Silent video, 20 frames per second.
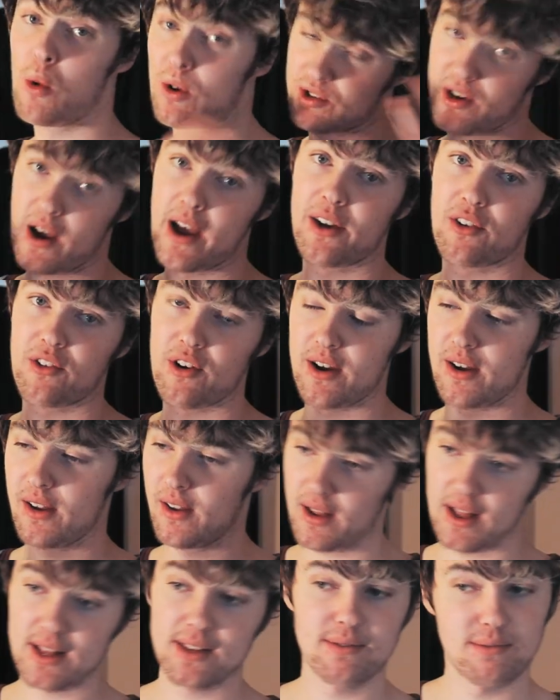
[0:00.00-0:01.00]
which I agree.
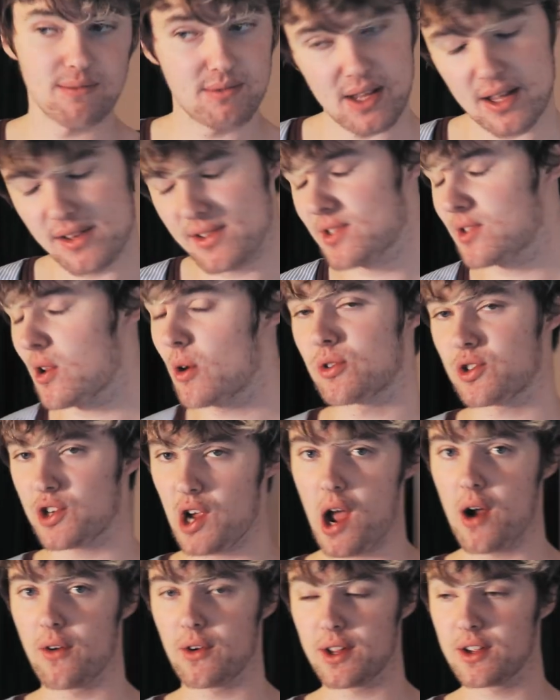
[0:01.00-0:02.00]
It's so
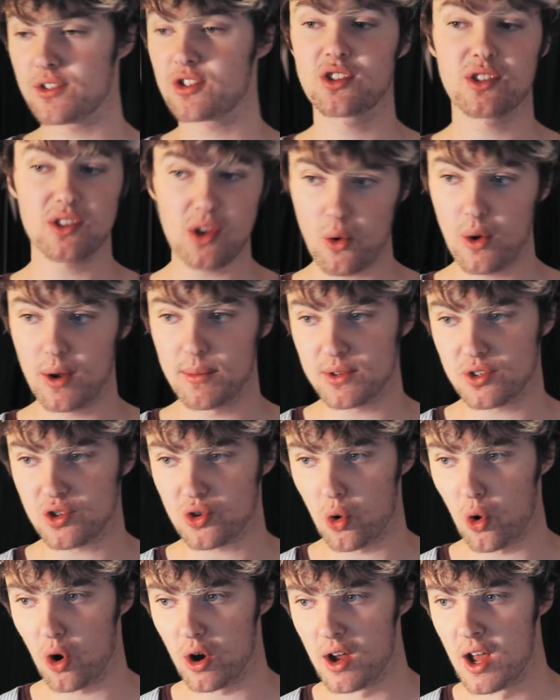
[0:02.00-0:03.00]
childish, so
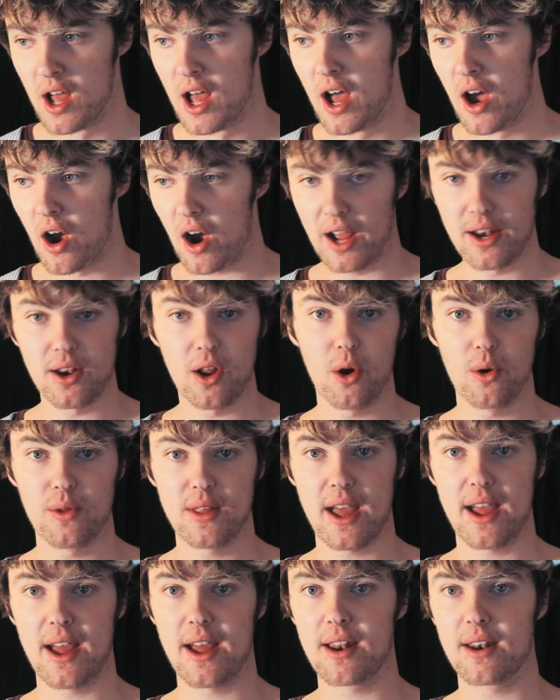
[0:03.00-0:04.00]
immature. I know
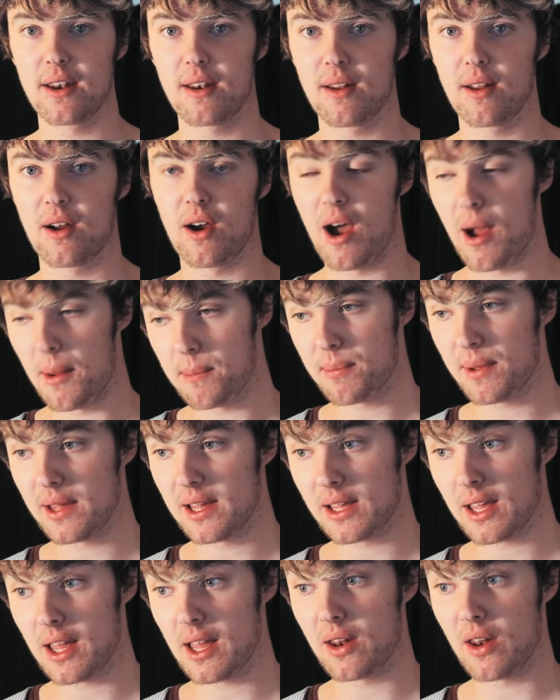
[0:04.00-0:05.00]
that I'm
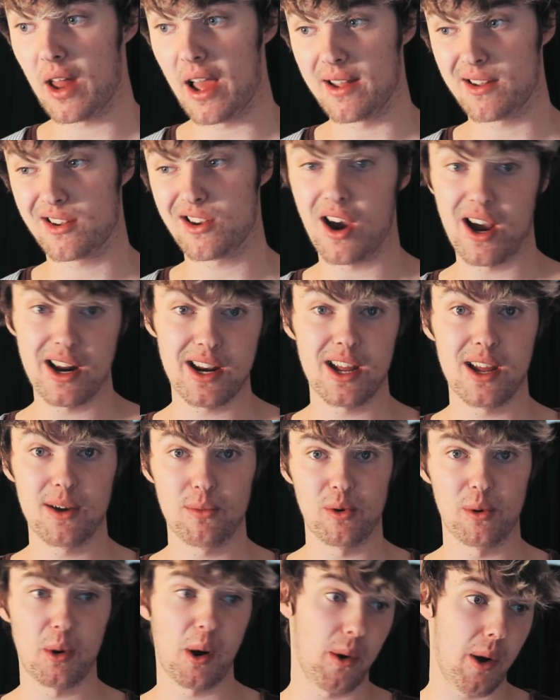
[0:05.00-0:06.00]
being, like, kind of,
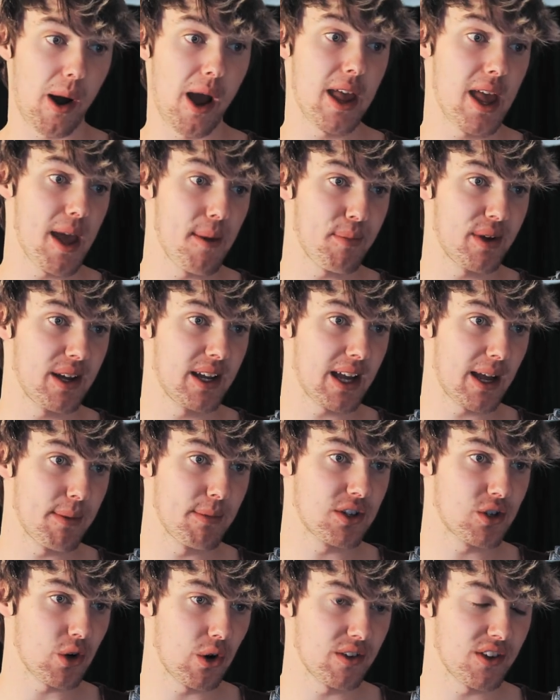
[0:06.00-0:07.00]
well, I am being
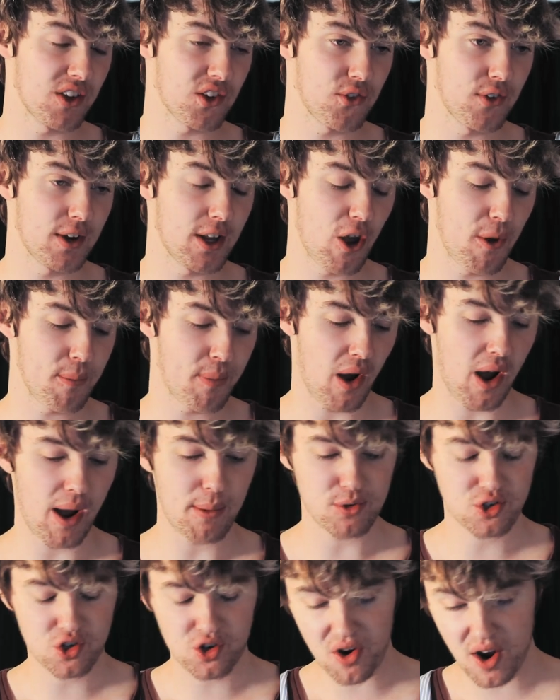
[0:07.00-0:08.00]
immature in this video, but
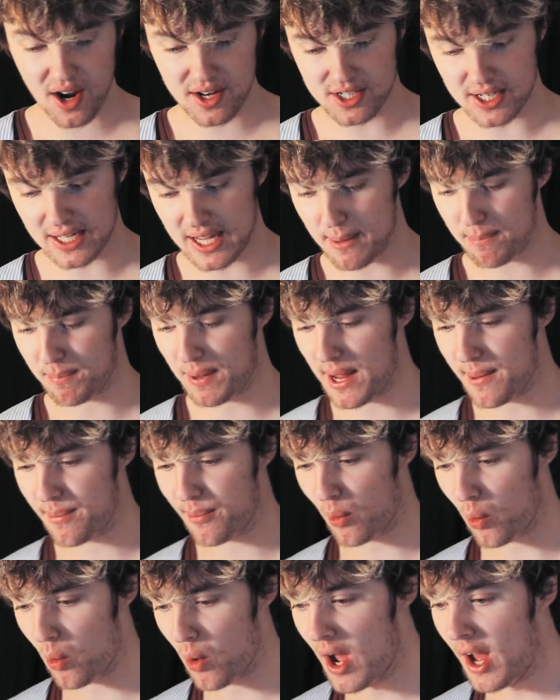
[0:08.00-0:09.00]
I'm trying to get
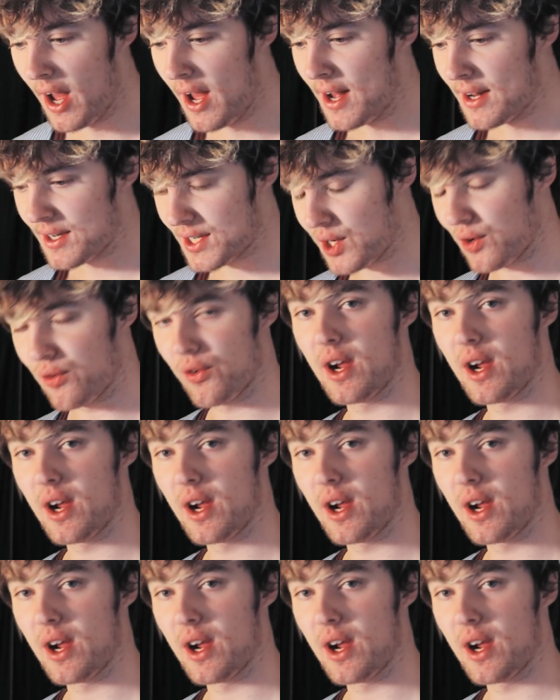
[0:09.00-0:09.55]
people to